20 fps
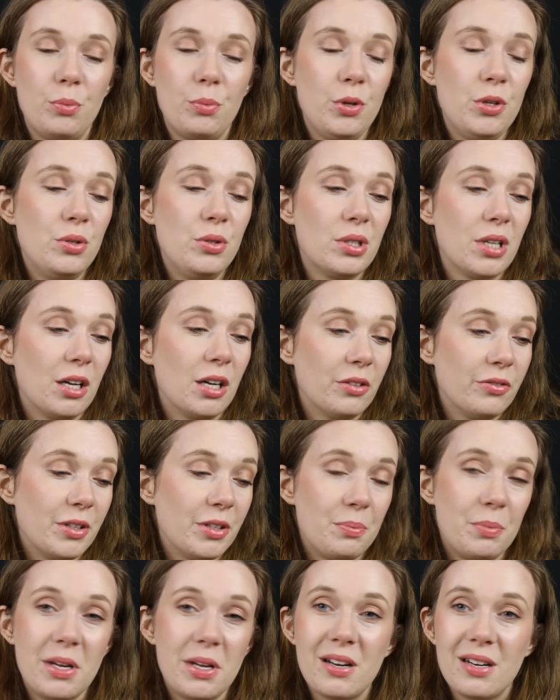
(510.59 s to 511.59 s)
use out of
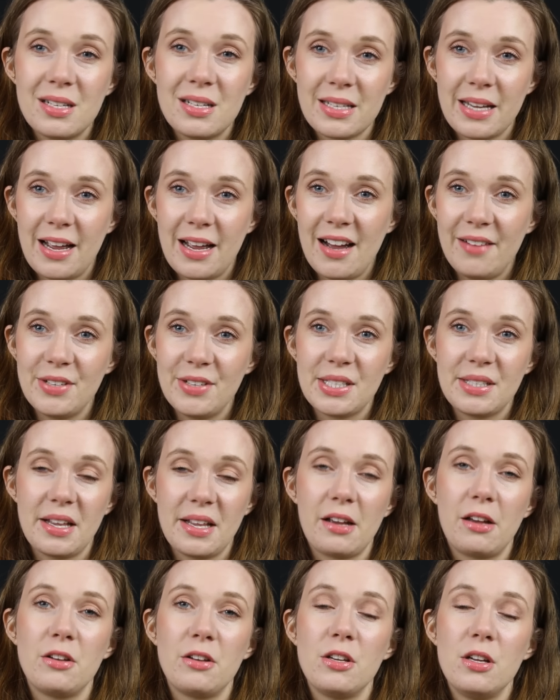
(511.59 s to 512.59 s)
it because I have a
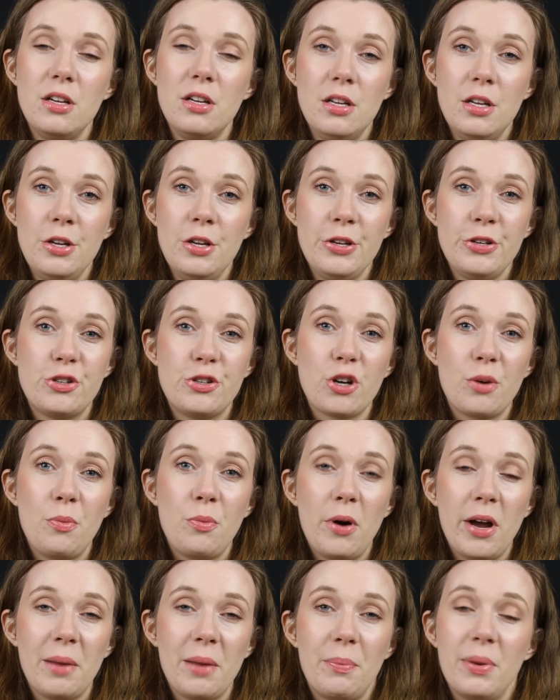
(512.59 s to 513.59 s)
second jumbo
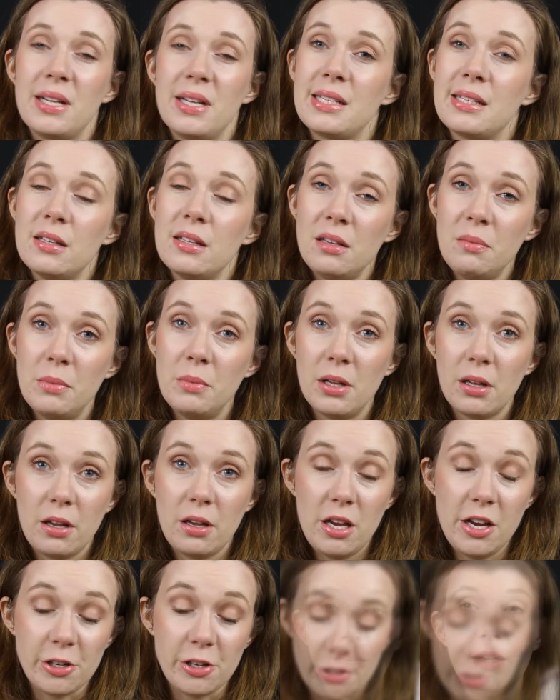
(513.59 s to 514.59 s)
eye pencil in milk
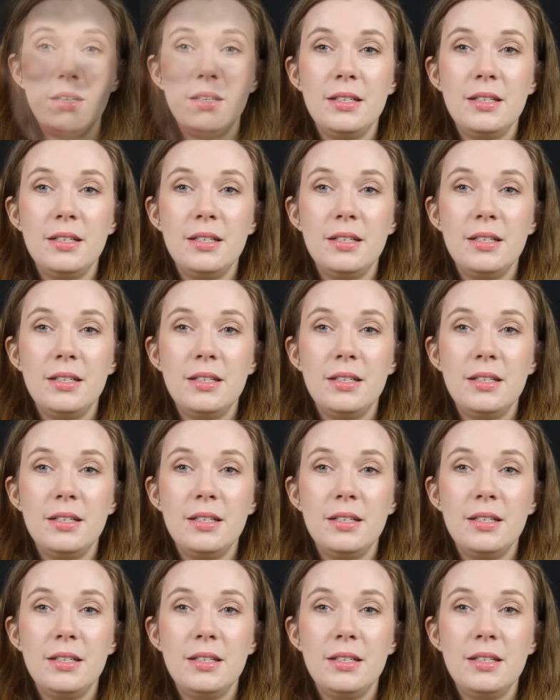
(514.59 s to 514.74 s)
here.